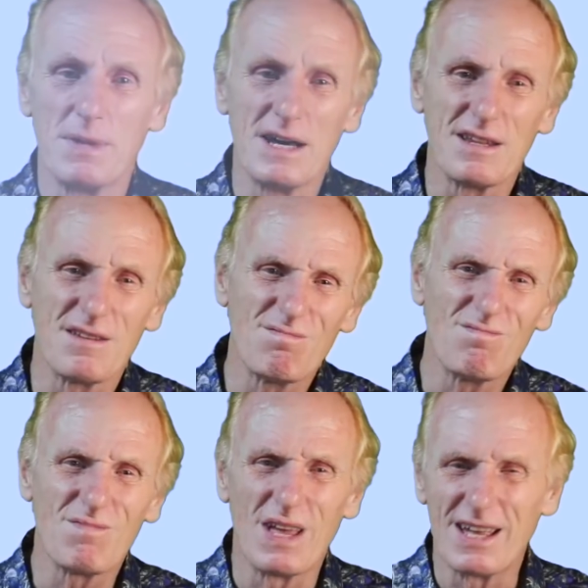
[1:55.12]
But
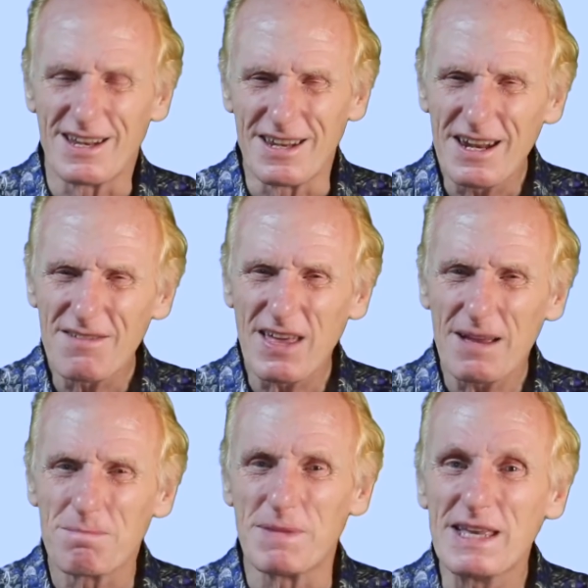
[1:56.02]
none of
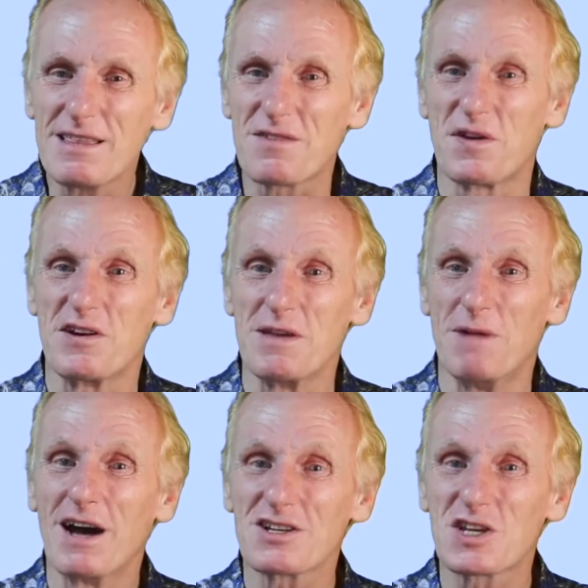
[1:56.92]
that means very
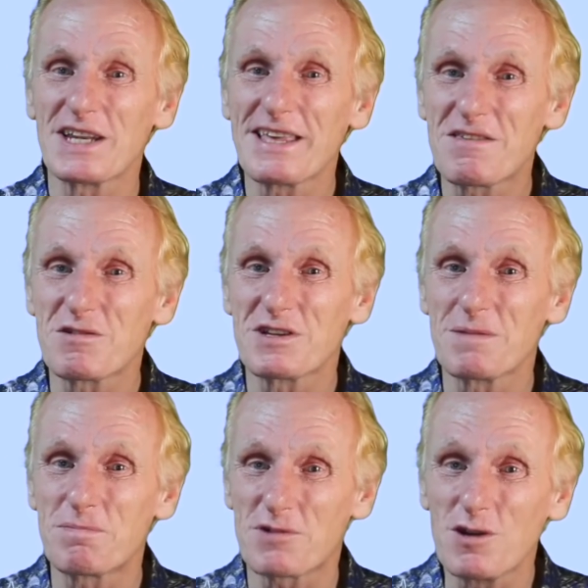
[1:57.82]
much unless you can
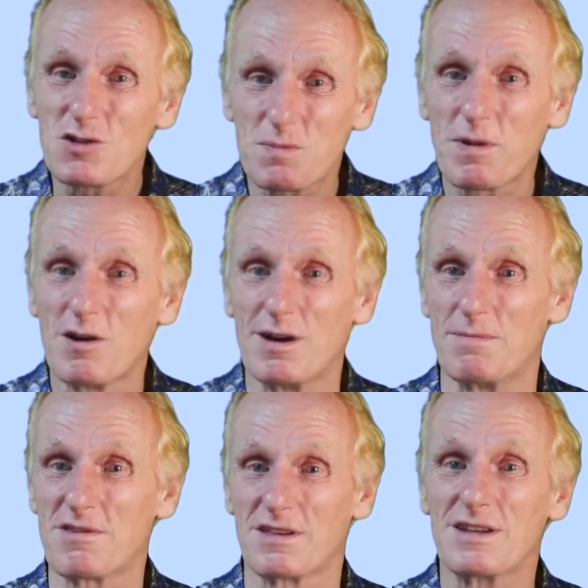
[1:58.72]
approach
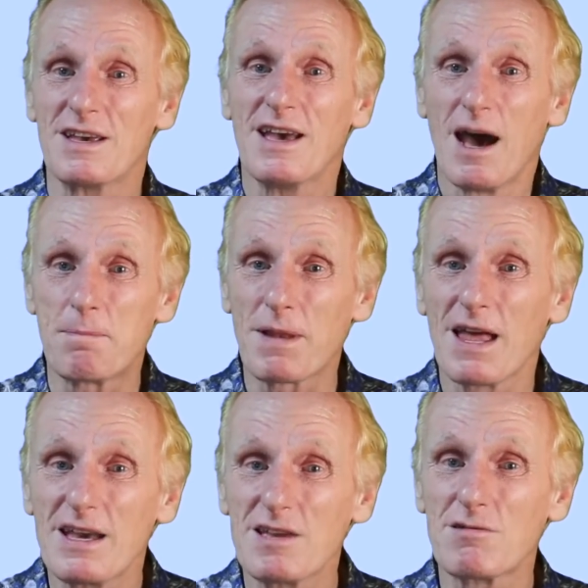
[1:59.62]
poems and
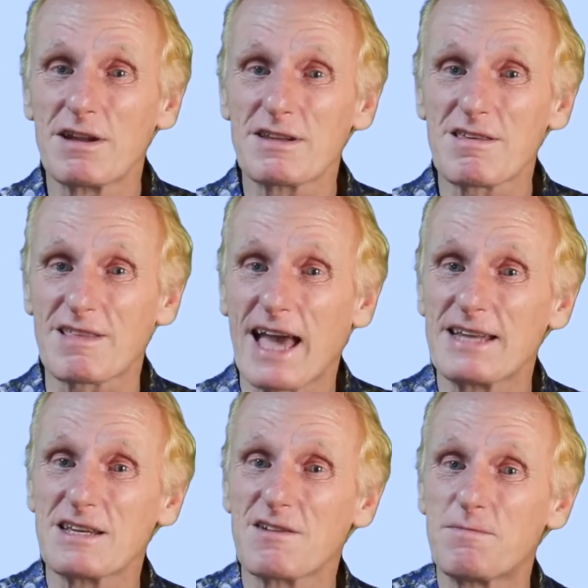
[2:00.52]
apply your
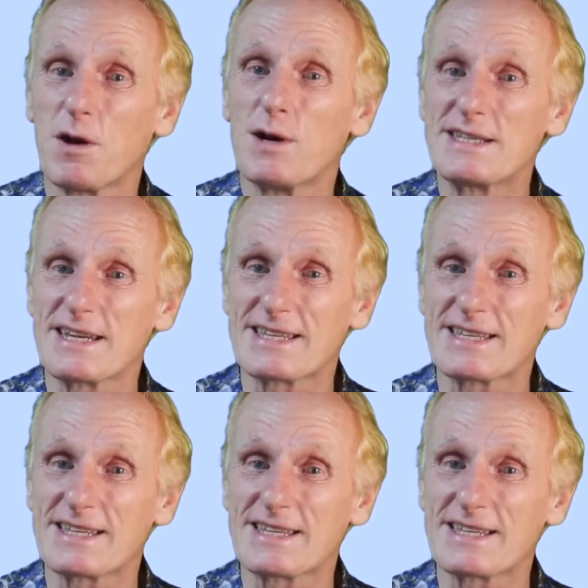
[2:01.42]
understanding of poetic